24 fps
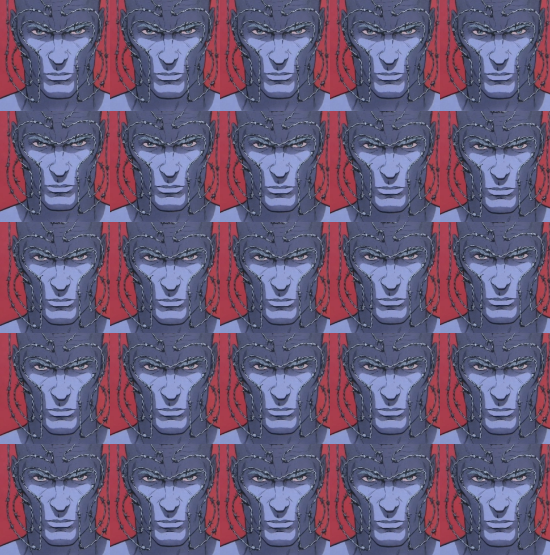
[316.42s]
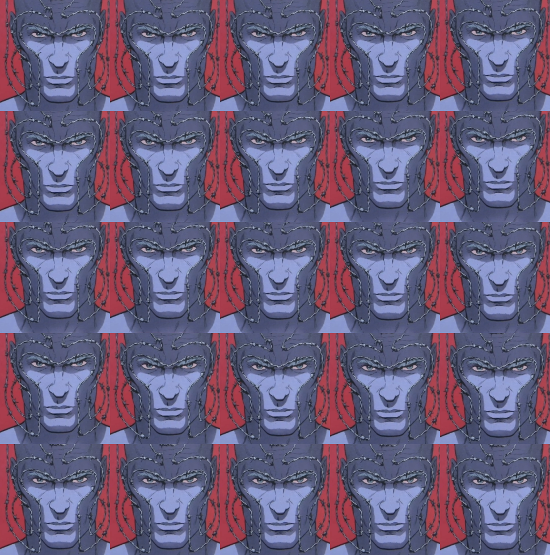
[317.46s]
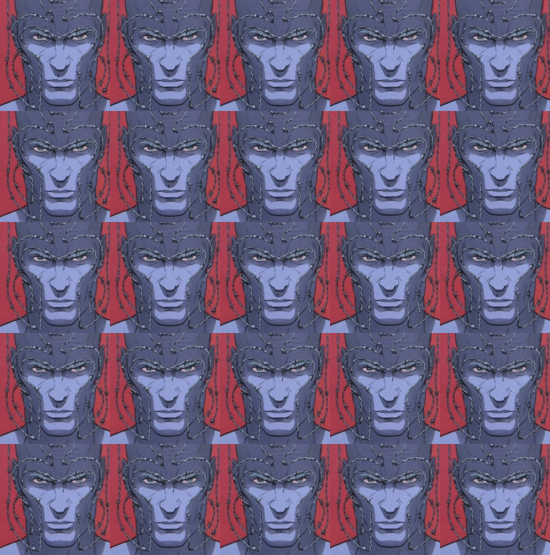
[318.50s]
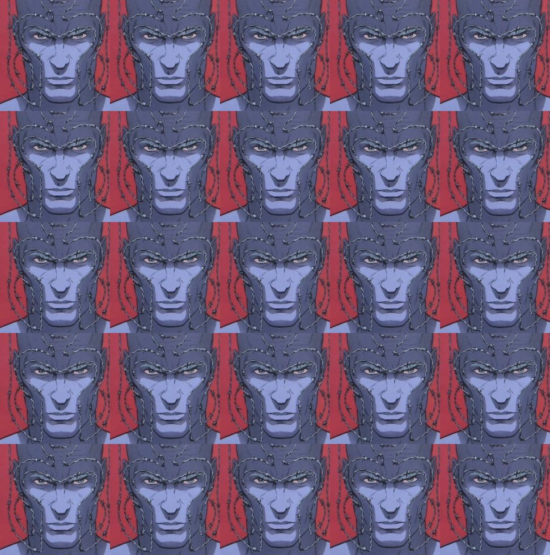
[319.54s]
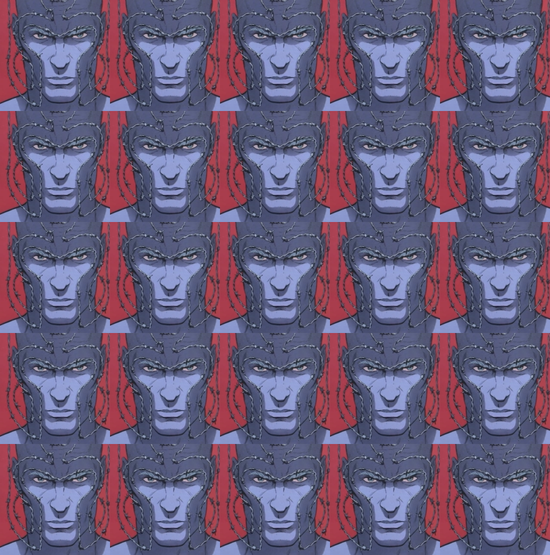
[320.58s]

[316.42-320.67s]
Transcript: (silent)